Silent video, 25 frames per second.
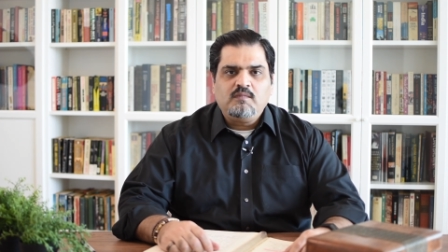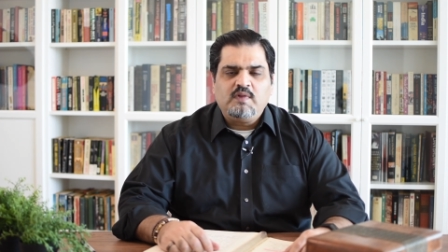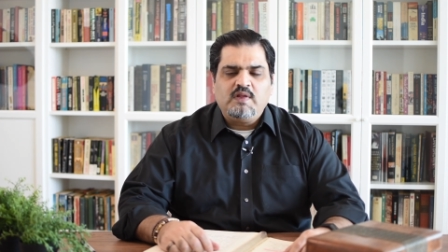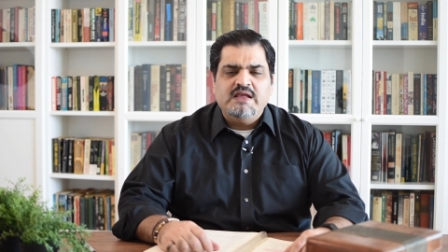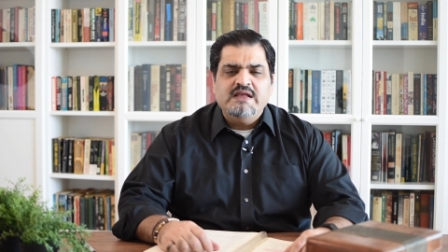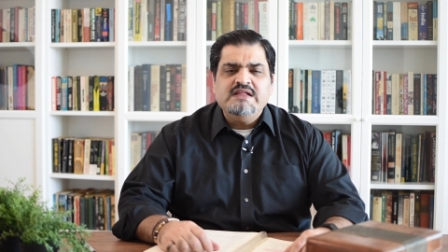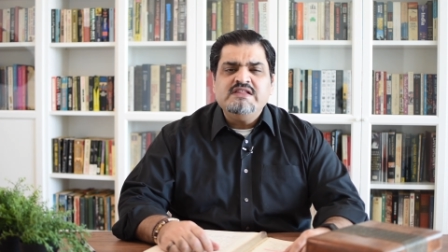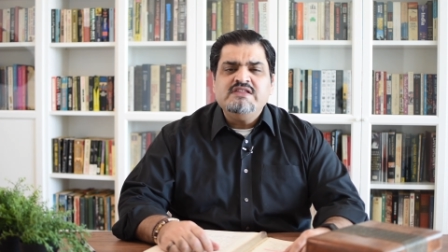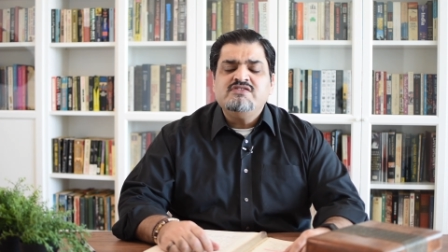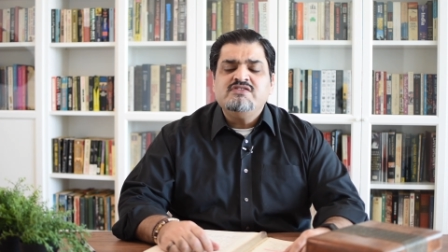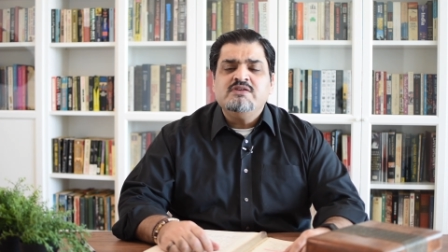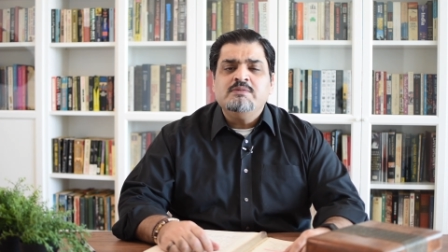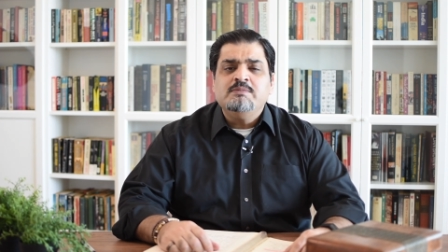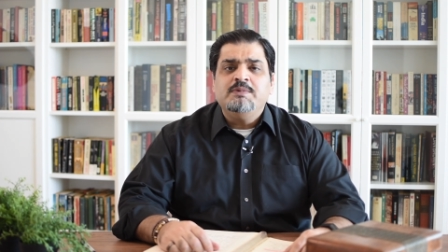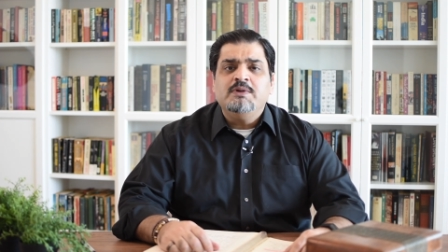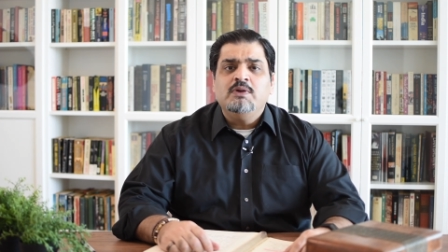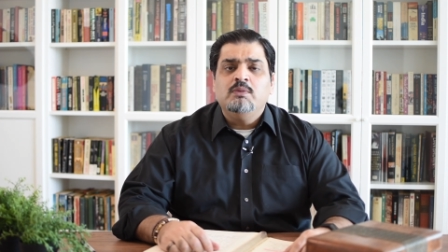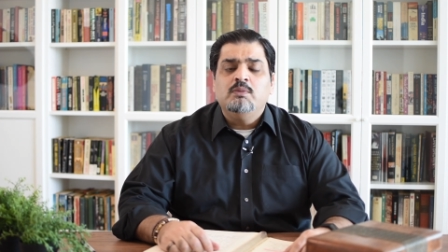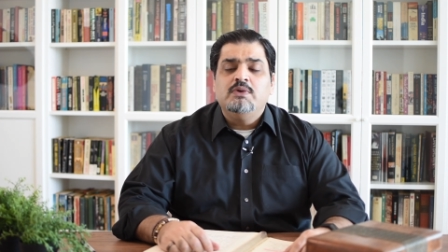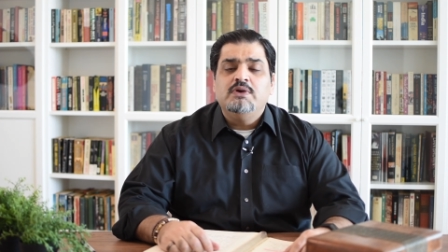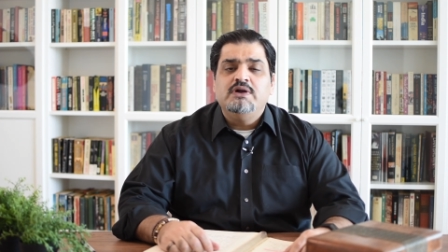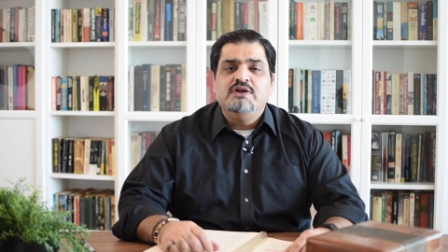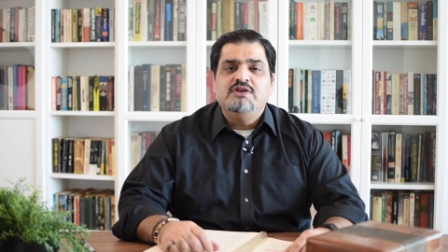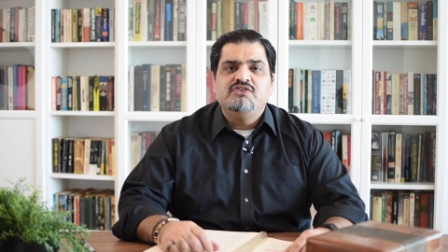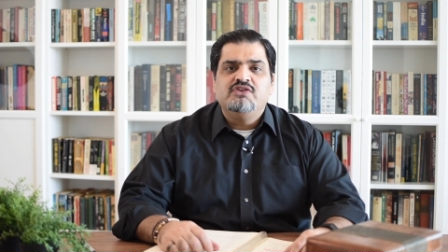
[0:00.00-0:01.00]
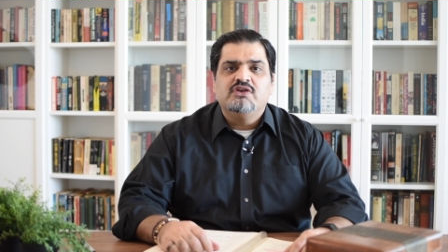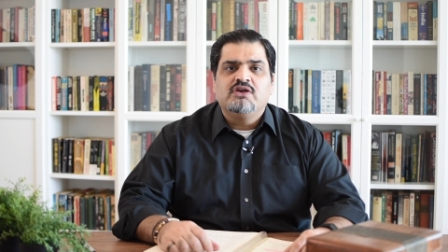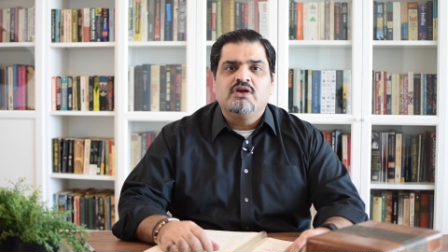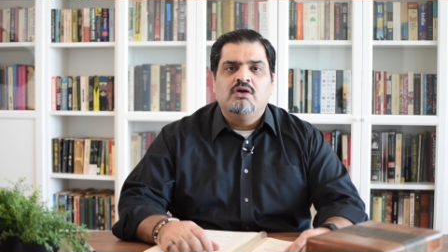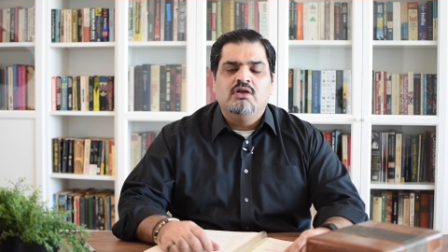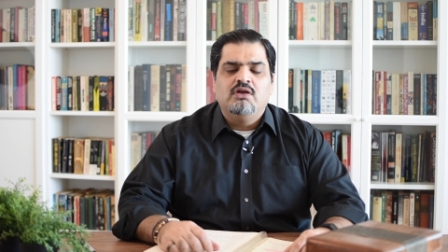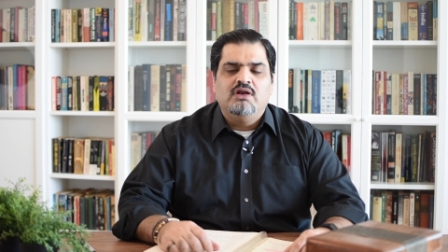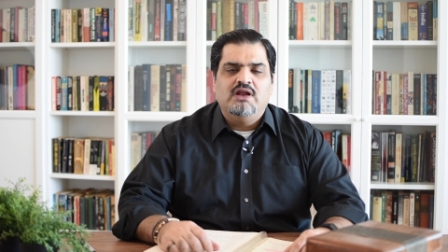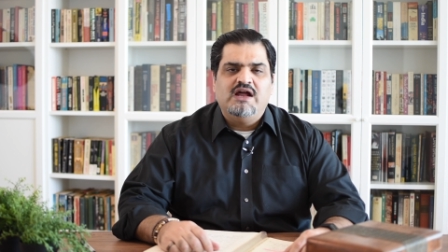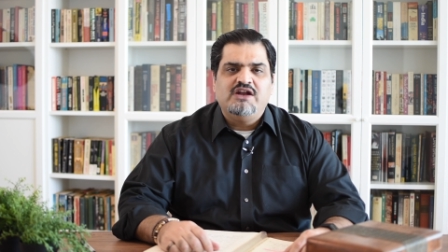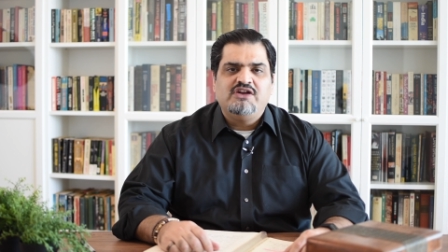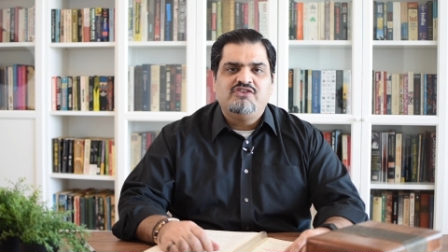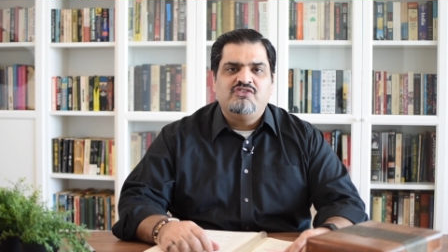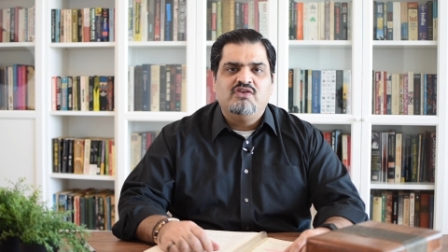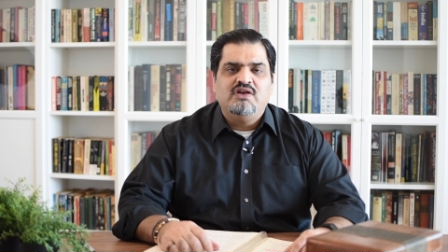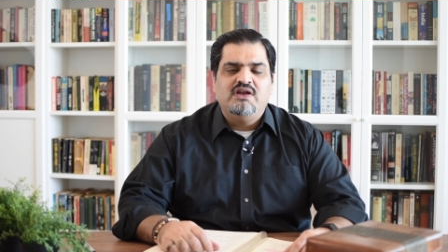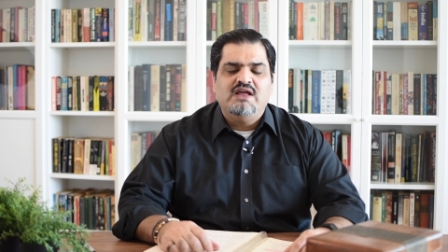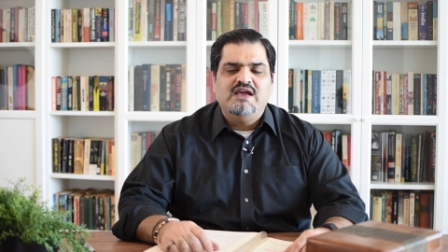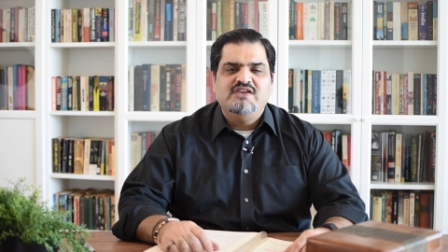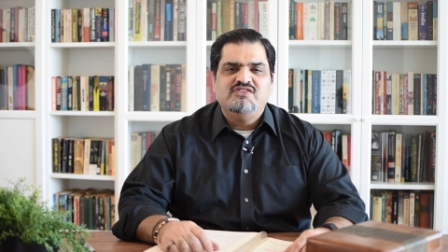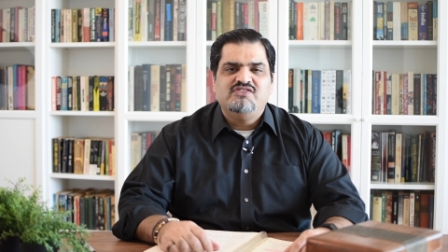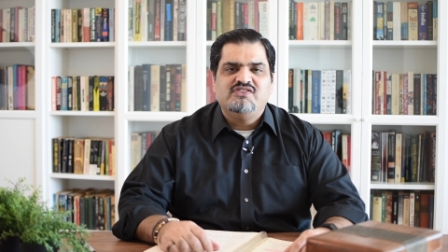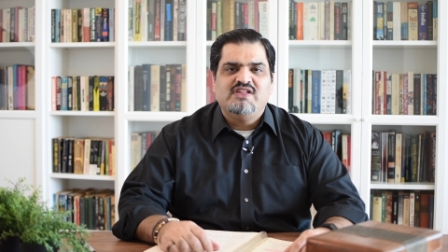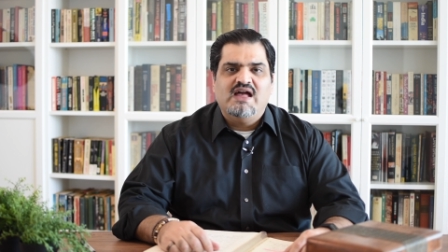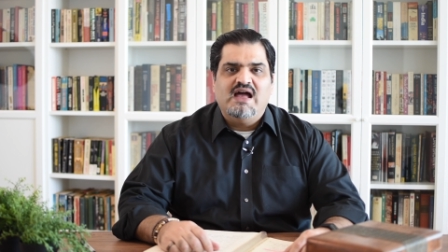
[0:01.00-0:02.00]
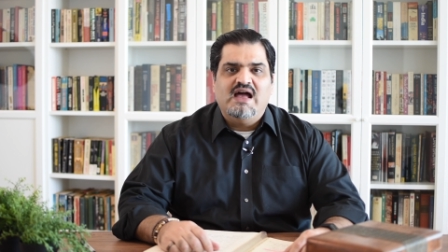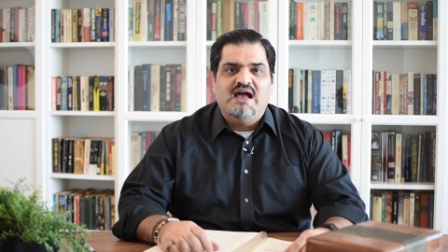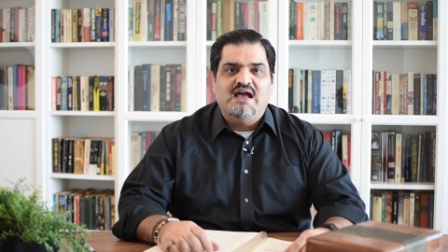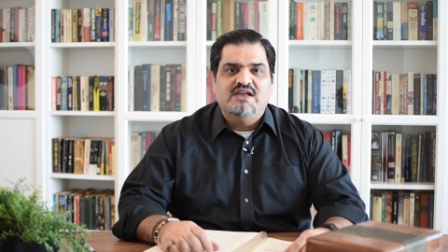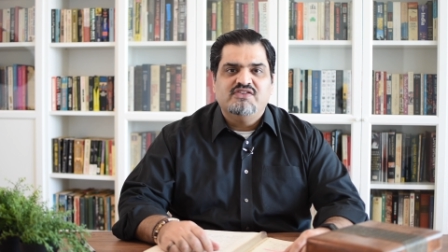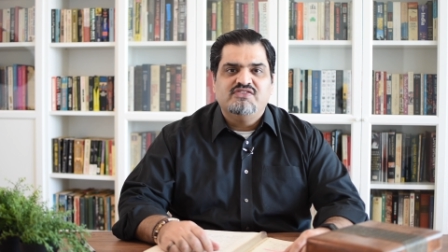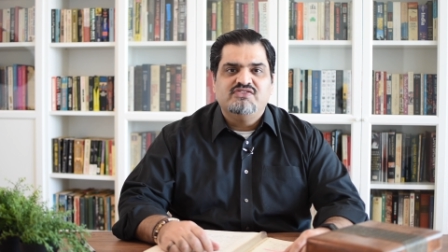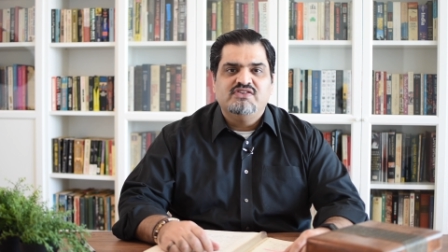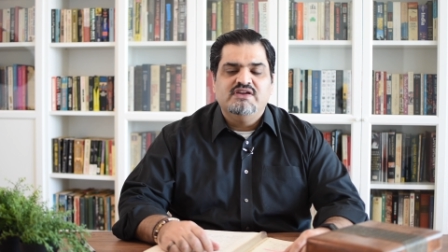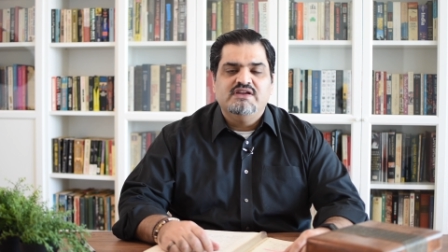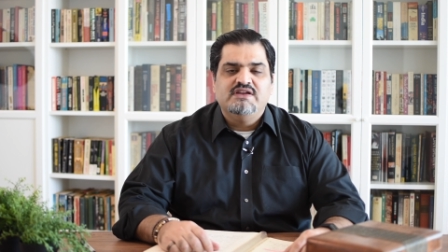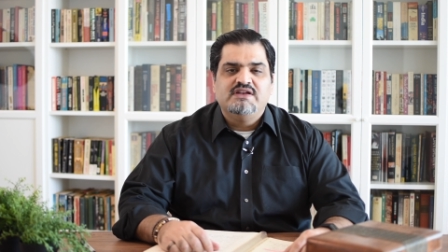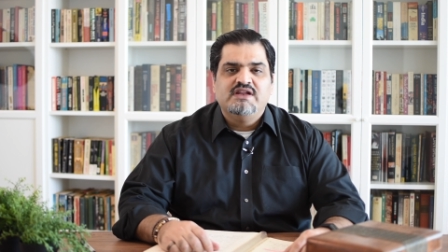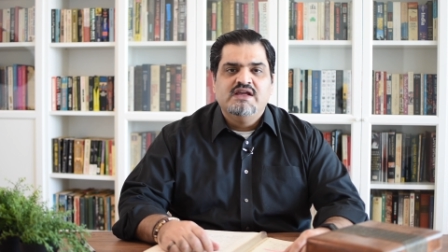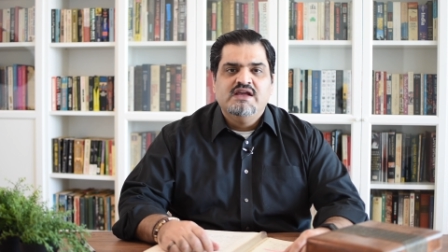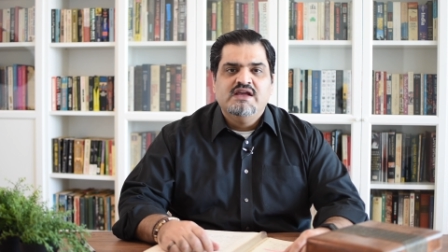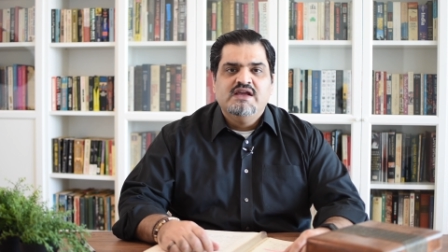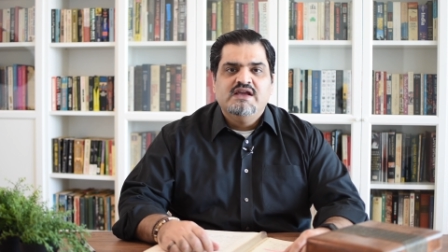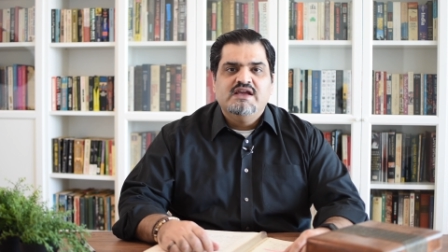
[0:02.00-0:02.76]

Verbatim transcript: In simple words, a collateralized asset